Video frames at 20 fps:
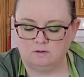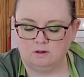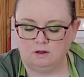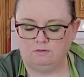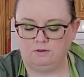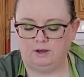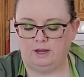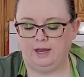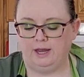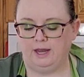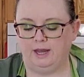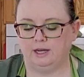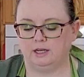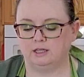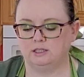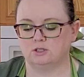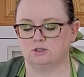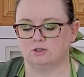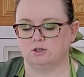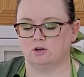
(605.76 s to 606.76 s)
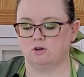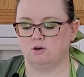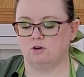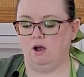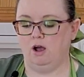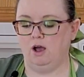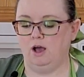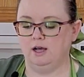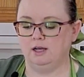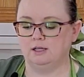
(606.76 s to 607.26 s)
of an X or
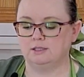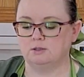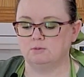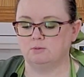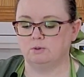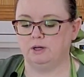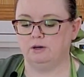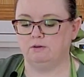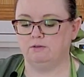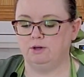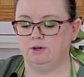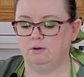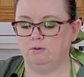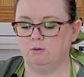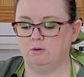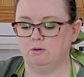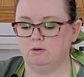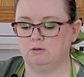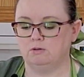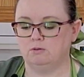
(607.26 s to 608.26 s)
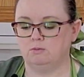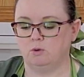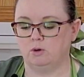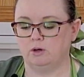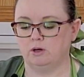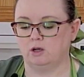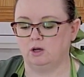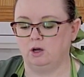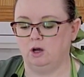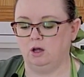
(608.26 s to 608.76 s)
cross, whatever you
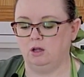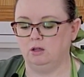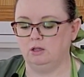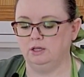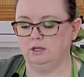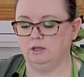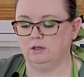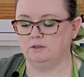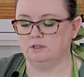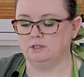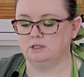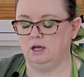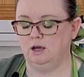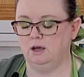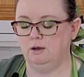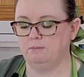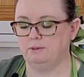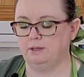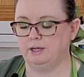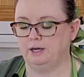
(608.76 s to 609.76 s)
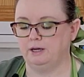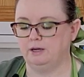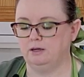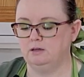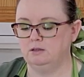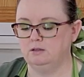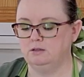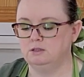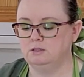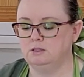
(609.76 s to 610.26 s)
want to call it, on the top
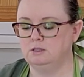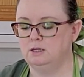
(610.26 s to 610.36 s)
there.